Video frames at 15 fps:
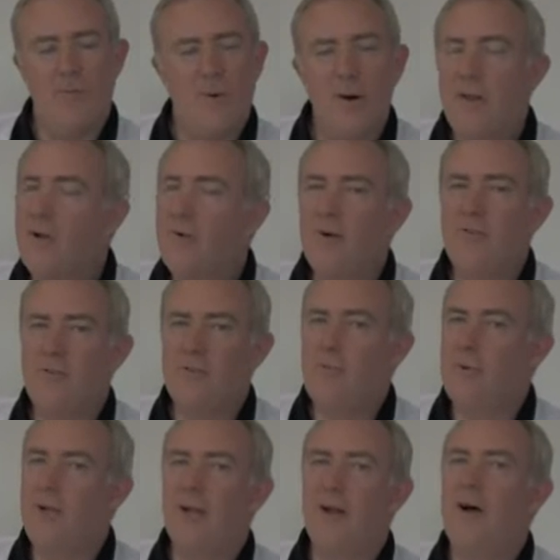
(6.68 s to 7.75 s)
One of the questions
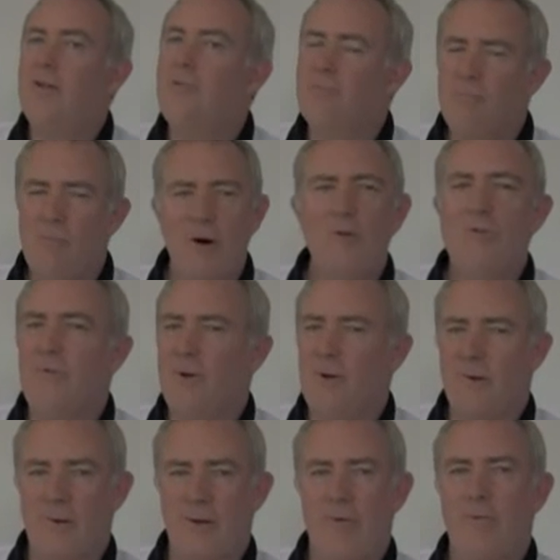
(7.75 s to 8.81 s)
we get asked most
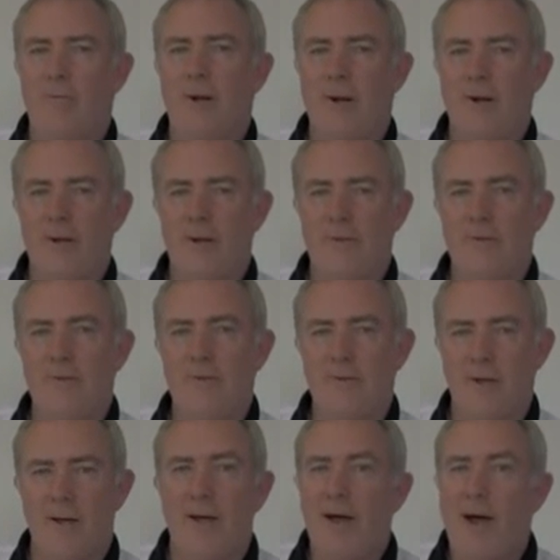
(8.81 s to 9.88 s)
frequently from our clients is,
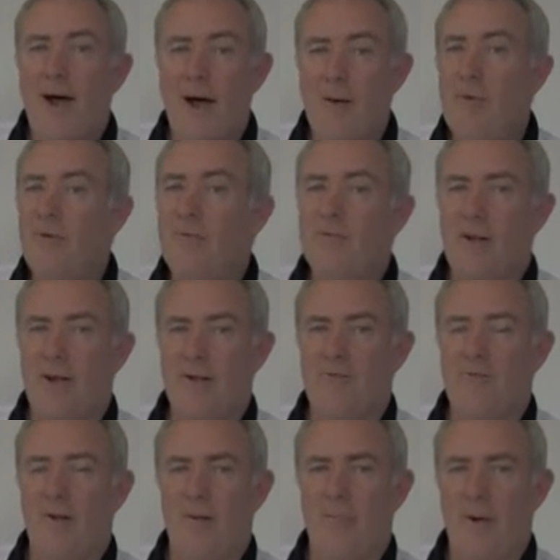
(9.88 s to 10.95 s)
how much
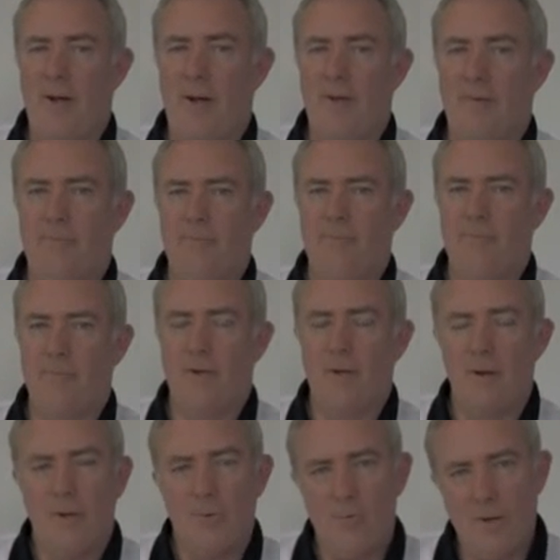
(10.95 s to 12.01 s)
tax will I pay?
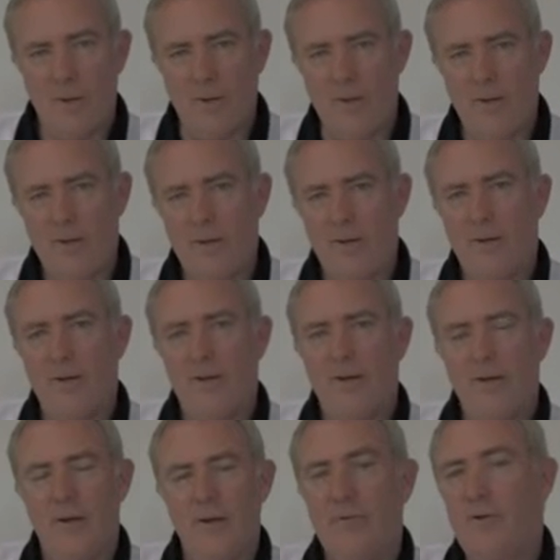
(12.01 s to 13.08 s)
Well,
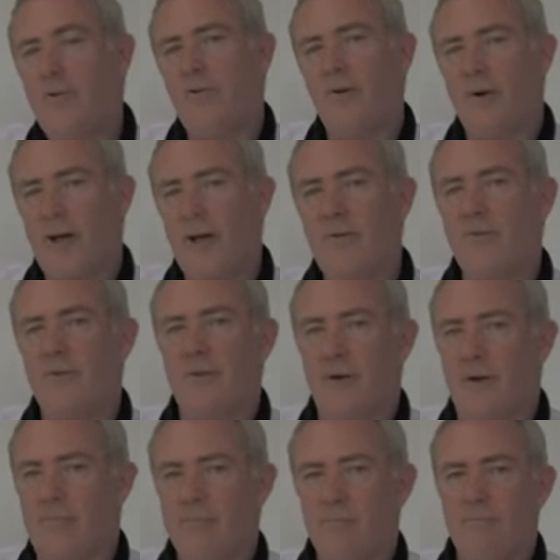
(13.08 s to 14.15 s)
as soon as your accounts are
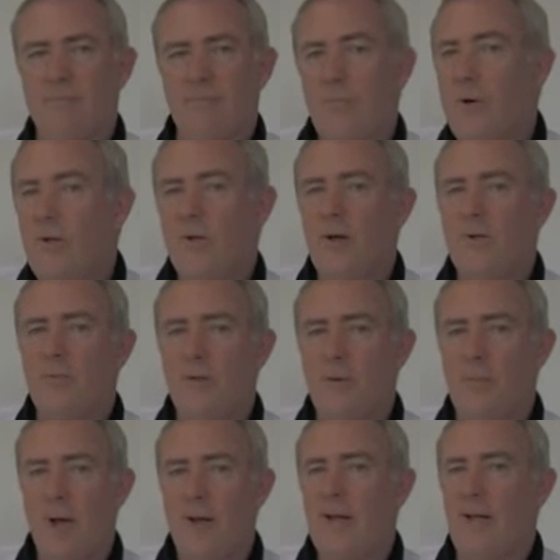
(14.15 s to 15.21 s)
done, we'll know to the
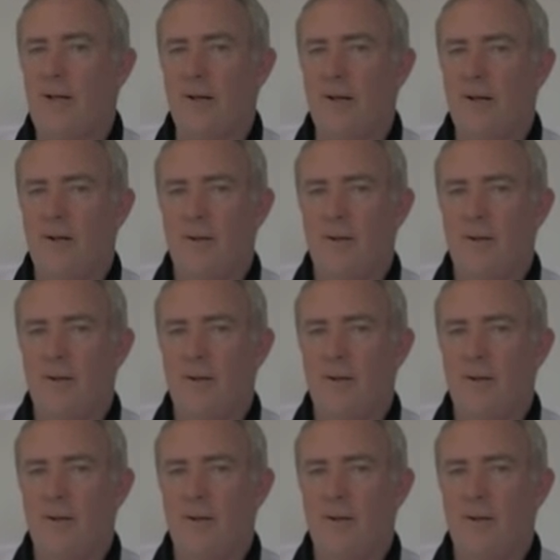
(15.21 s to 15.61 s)
penny.